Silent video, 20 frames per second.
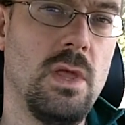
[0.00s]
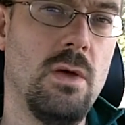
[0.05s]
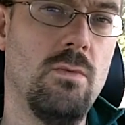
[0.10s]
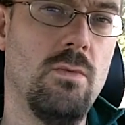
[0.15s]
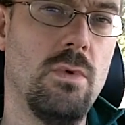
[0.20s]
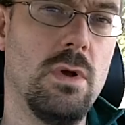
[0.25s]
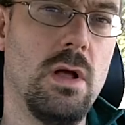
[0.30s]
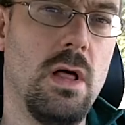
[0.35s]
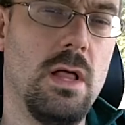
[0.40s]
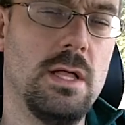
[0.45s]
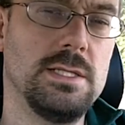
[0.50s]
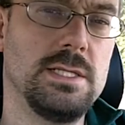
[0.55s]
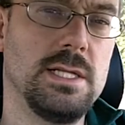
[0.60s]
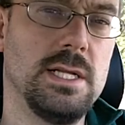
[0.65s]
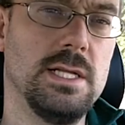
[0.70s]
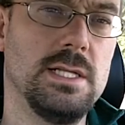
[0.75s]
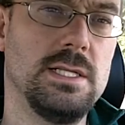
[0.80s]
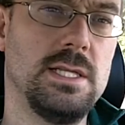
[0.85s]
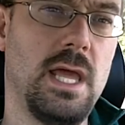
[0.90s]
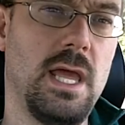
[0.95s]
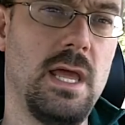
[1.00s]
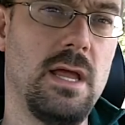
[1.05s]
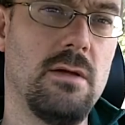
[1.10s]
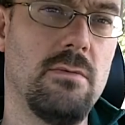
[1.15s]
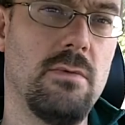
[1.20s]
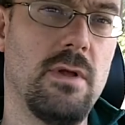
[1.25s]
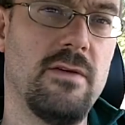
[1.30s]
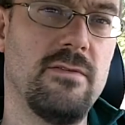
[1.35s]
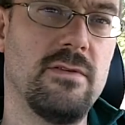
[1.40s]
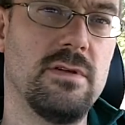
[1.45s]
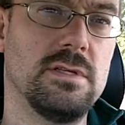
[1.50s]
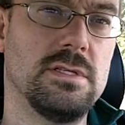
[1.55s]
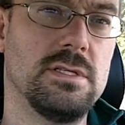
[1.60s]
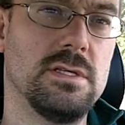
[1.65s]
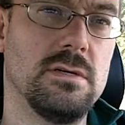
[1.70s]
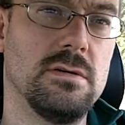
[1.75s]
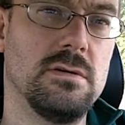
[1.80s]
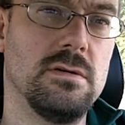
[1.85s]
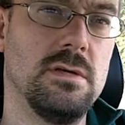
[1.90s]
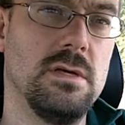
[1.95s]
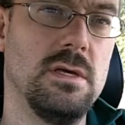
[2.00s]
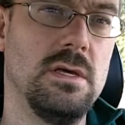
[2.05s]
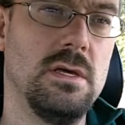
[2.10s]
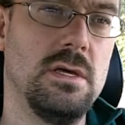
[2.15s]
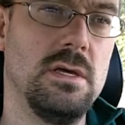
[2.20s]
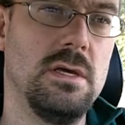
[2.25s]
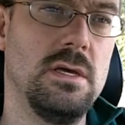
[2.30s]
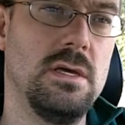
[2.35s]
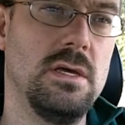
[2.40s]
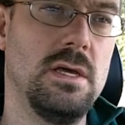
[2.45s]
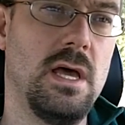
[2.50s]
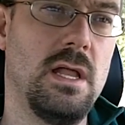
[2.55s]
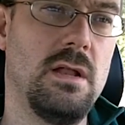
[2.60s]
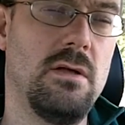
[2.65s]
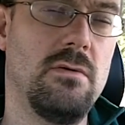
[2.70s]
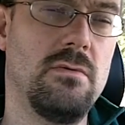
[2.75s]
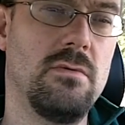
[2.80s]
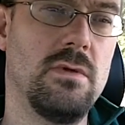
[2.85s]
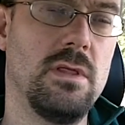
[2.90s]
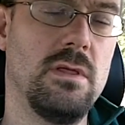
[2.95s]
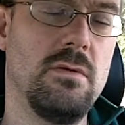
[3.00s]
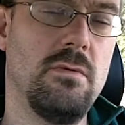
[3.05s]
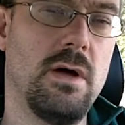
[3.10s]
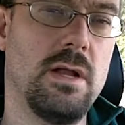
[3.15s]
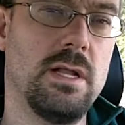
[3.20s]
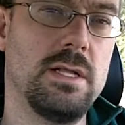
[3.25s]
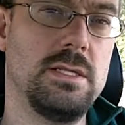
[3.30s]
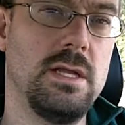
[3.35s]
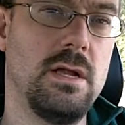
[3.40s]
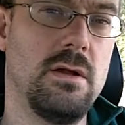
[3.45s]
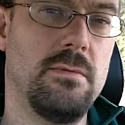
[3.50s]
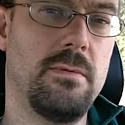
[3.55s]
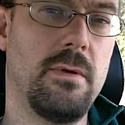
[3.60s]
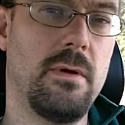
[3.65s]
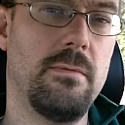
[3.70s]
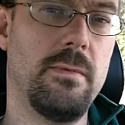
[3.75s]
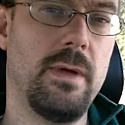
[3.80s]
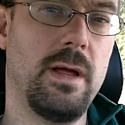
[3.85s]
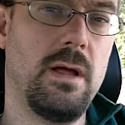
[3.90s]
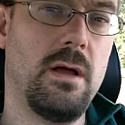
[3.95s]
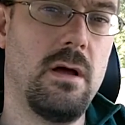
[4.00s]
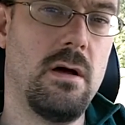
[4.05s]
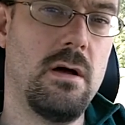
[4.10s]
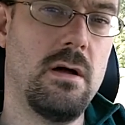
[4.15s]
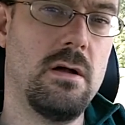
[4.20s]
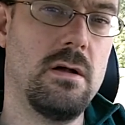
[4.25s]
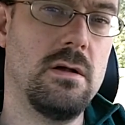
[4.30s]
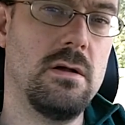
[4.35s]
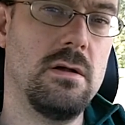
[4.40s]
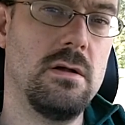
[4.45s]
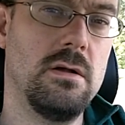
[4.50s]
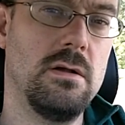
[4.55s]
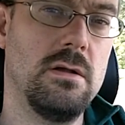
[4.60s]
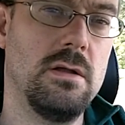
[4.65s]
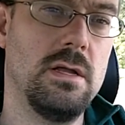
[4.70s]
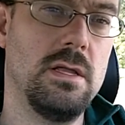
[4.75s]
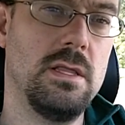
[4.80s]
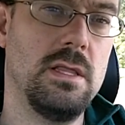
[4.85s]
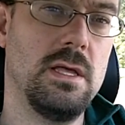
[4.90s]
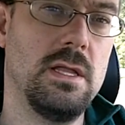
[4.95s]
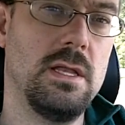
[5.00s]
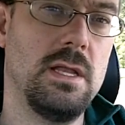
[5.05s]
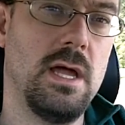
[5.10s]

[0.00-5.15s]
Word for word: what all it's going to take or whatever. So I don't really want to tear apart my car and then